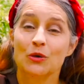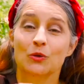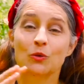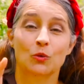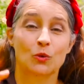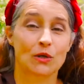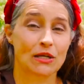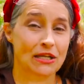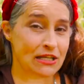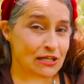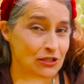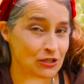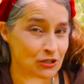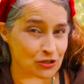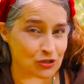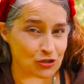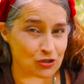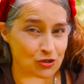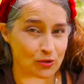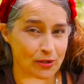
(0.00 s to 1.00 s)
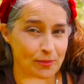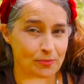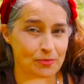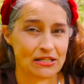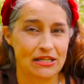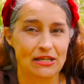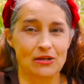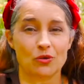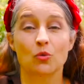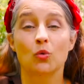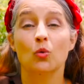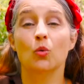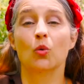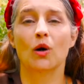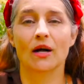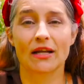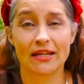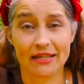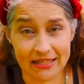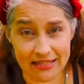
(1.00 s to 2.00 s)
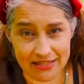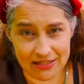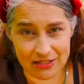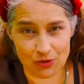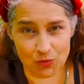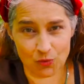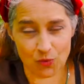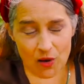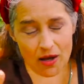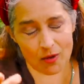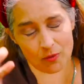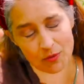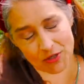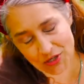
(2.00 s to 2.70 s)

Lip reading: when you're scripting what it is you want,